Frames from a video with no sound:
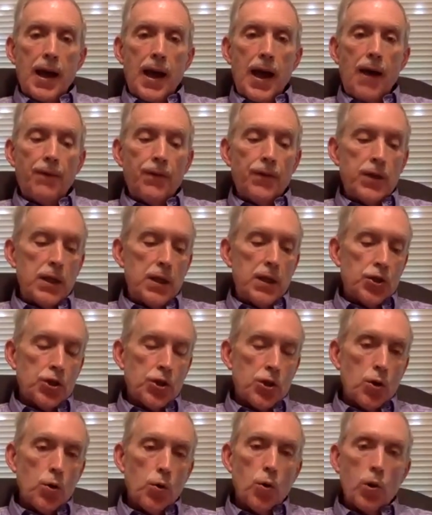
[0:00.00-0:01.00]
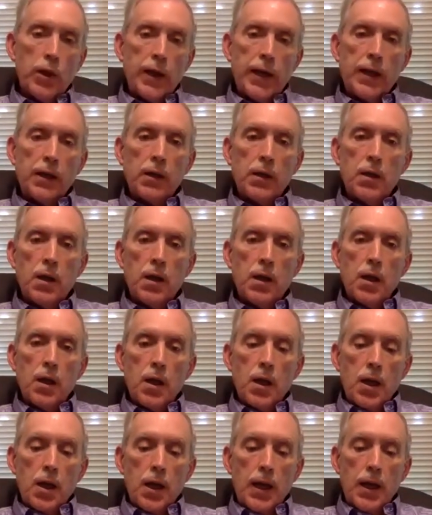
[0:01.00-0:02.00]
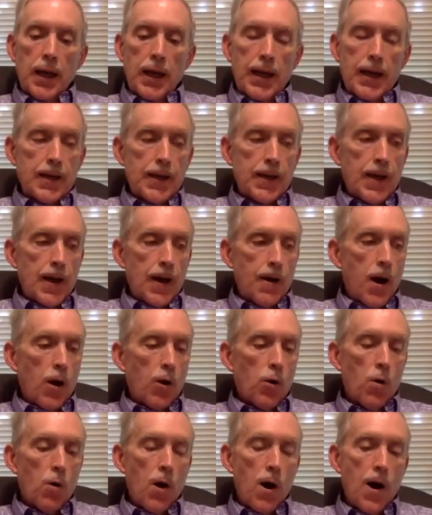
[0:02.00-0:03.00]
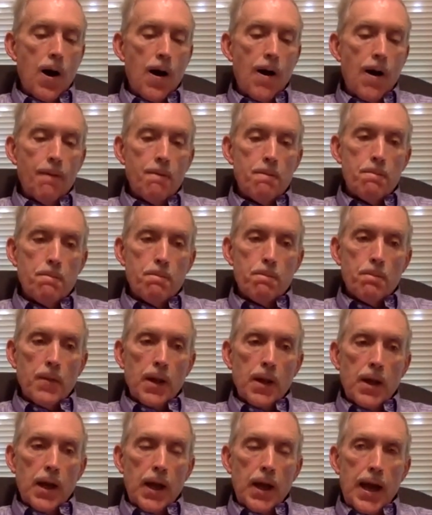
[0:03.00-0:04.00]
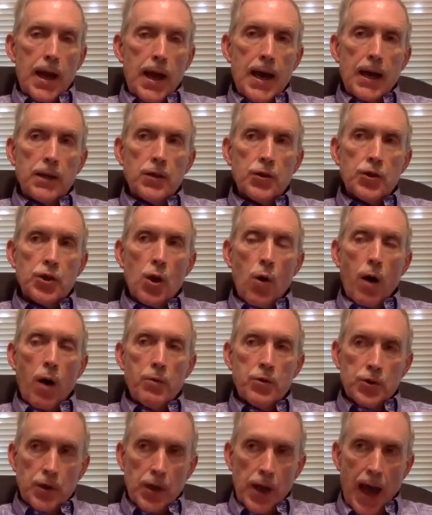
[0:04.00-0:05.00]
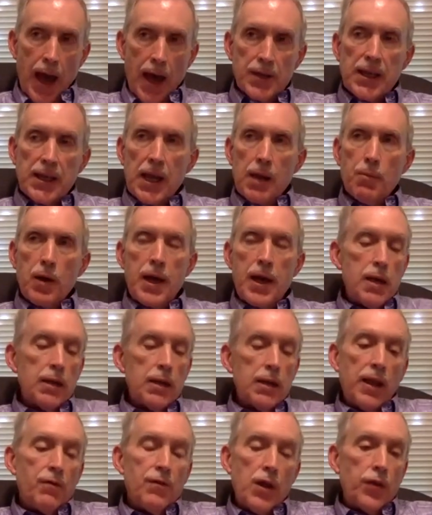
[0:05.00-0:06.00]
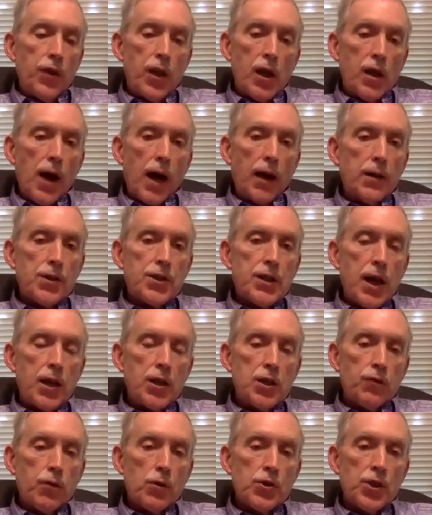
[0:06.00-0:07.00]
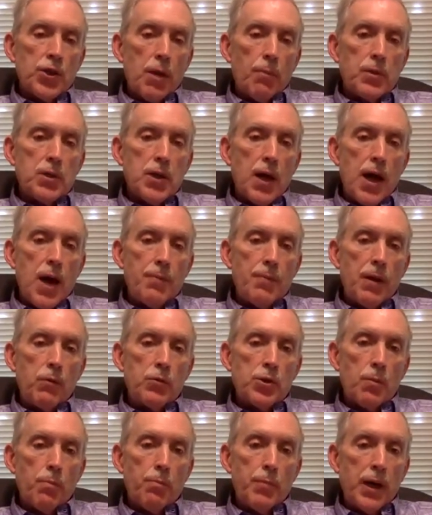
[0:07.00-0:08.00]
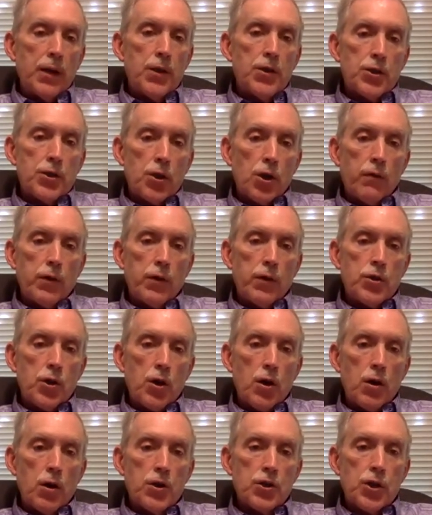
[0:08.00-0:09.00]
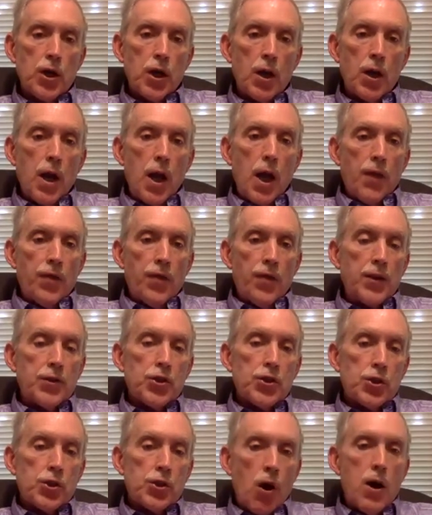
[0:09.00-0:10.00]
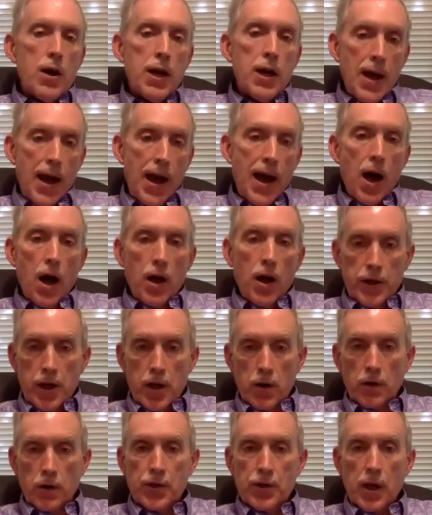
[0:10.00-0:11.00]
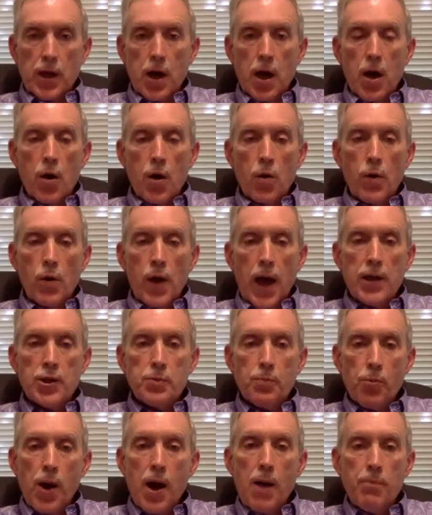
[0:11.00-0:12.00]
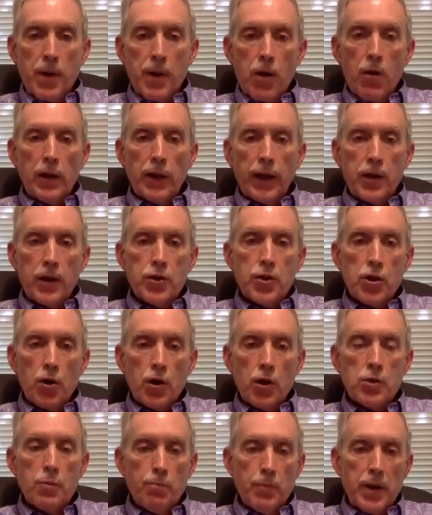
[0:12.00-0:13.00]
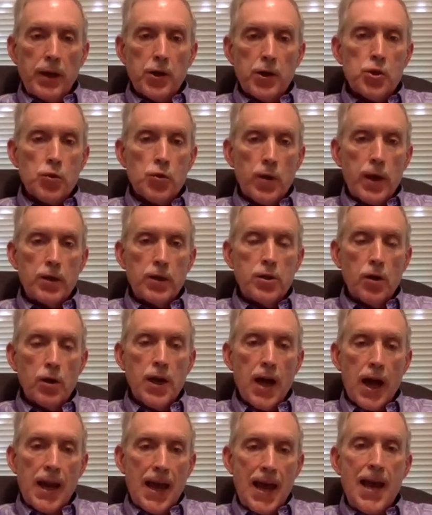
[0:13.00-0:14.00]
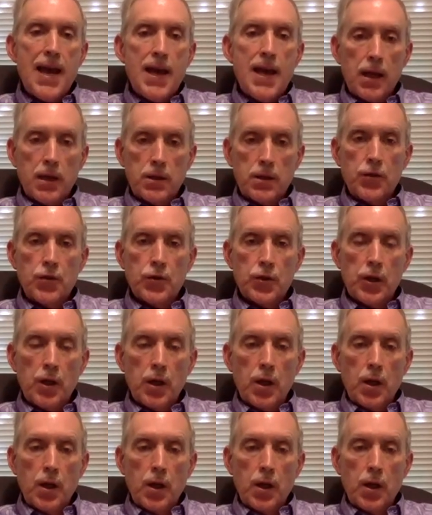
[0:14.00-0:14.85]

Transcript: at the school in Accra. And so I was asking, he had lived in the United States for some time. He was a minister of a church that started out years ago as primarily a church ministering to Ghanaians